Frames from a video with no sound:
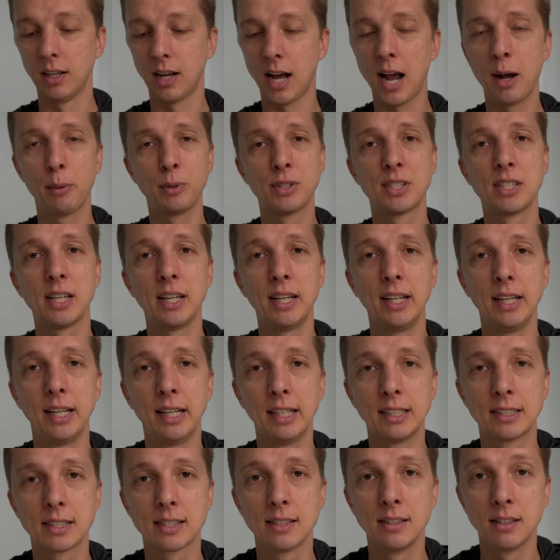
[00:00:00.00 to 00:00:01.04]
I would say
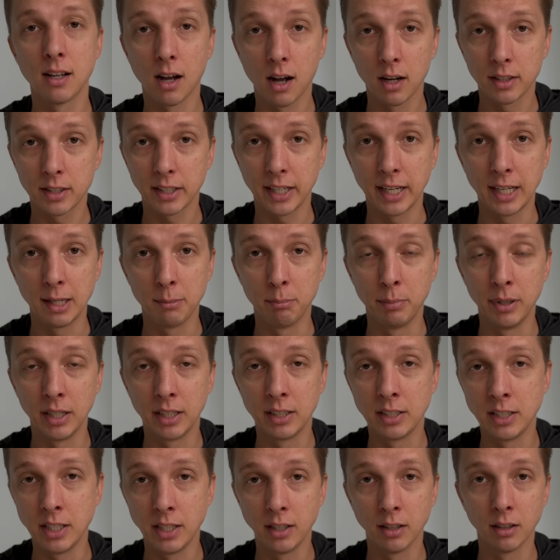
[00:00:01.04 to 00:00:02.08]
it's not a
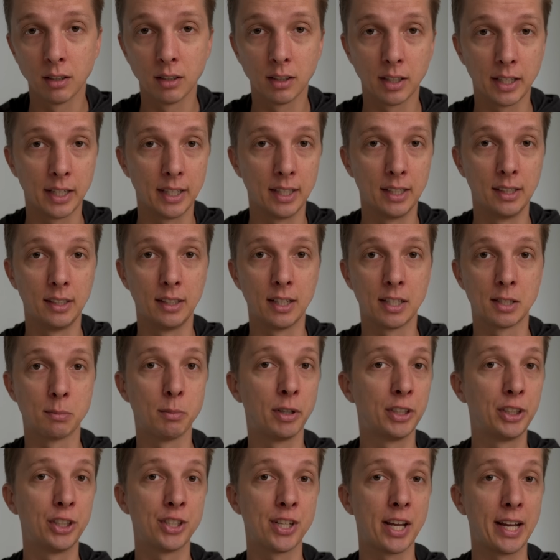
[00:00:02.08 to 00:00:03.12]
big deal, and as
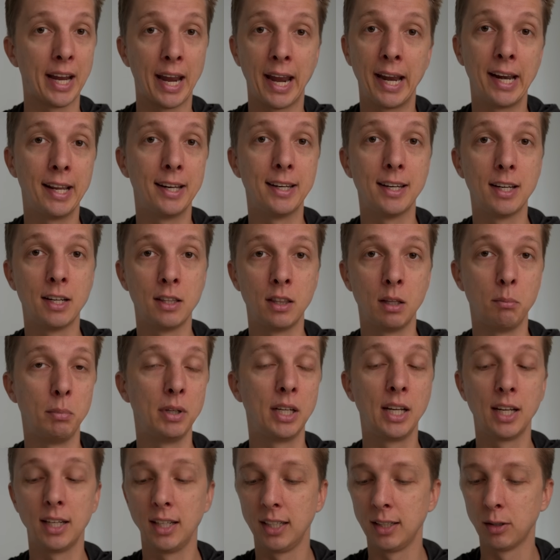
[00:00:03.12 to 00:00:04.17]
much as I hated it in the
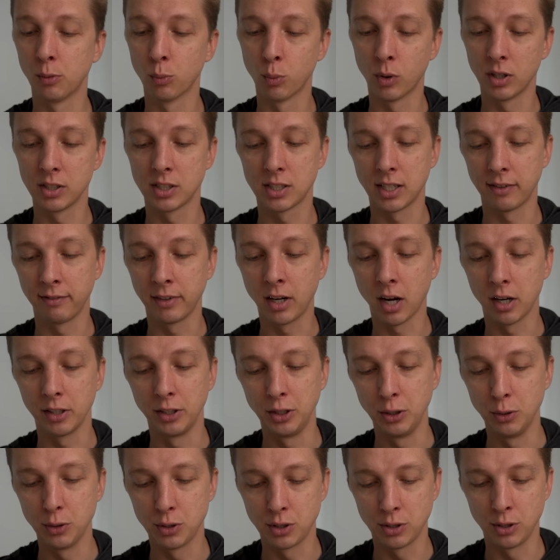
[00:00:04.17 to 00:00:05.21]
beginning, once I've
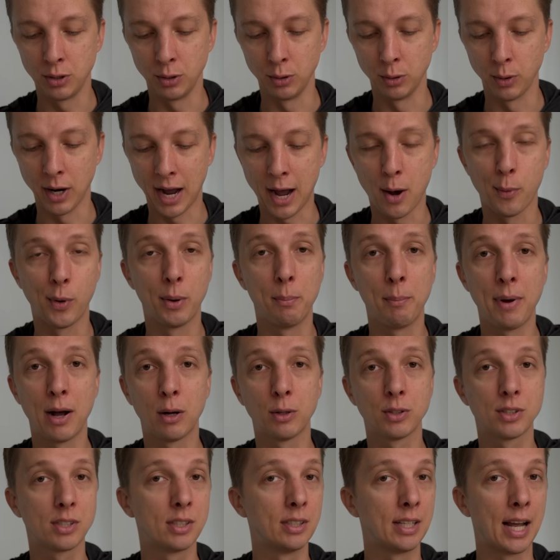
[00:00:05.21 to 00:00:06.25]
gotten used to how it
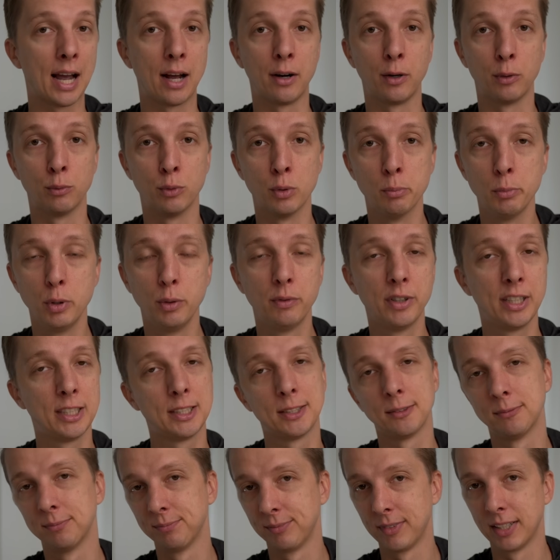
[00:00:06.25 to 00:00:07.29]
mounts and how to remove
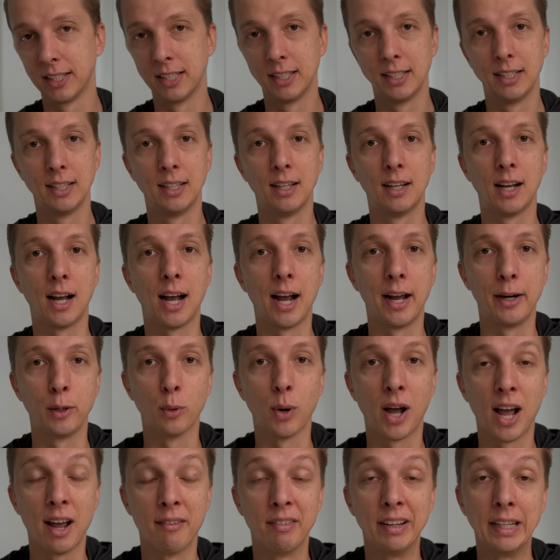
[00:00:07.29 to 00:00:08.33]
it, I
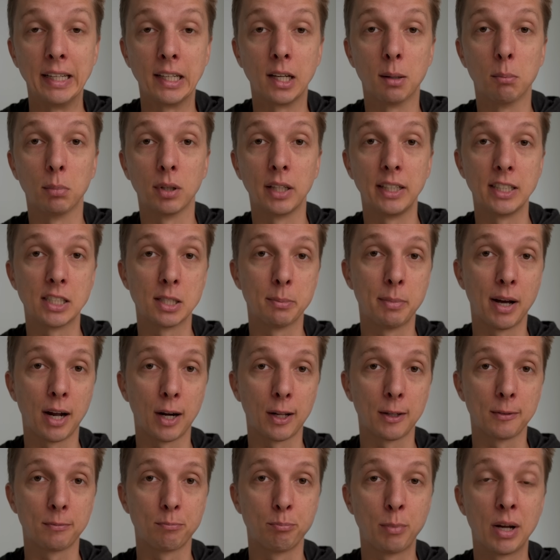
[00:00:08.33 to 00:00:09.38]
don't have any complaints
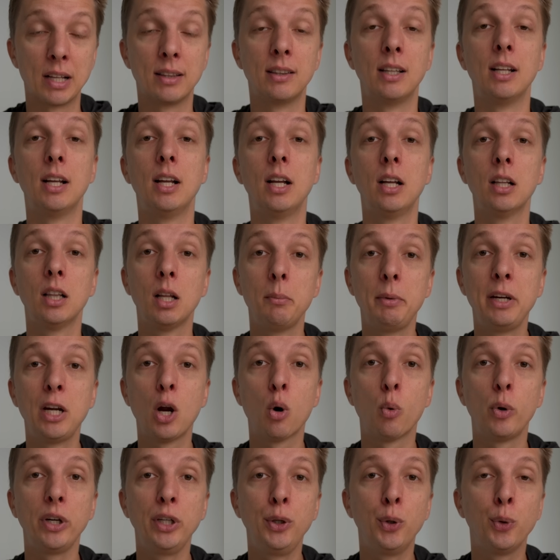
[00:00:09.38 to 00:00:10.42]
about it. But let me
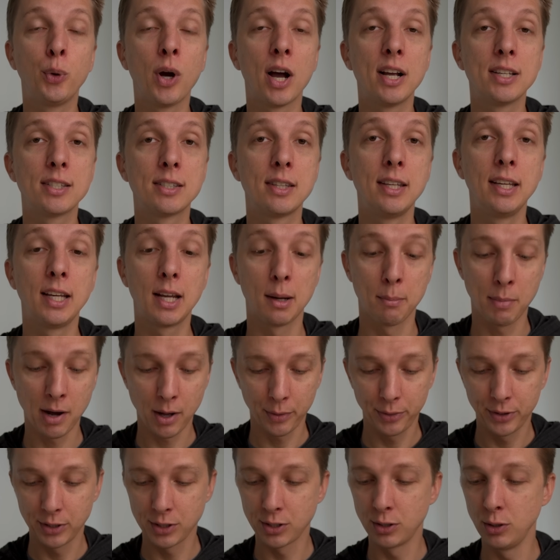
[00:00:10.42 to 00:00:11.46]
know what you guys think
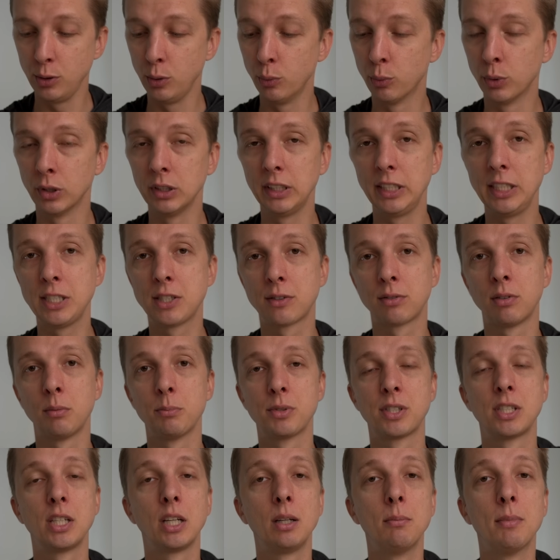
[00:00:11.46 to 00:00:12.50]
about this new release
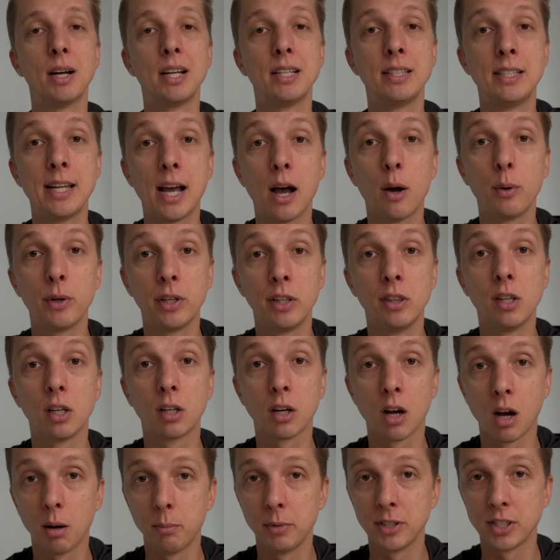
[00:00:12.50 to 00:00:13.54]
from Sigma down in the
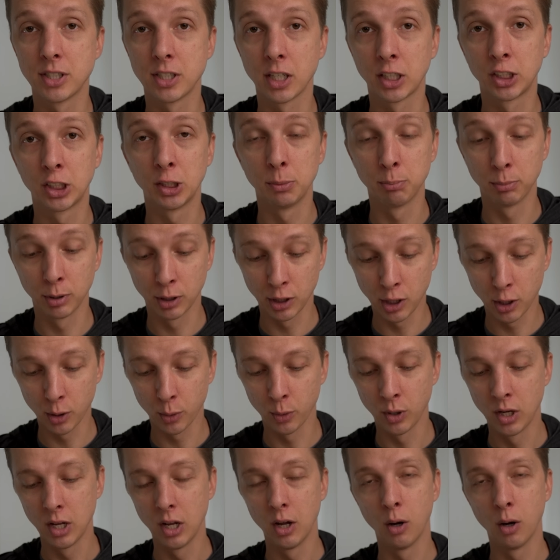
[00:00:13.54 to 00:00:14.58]
comment section below.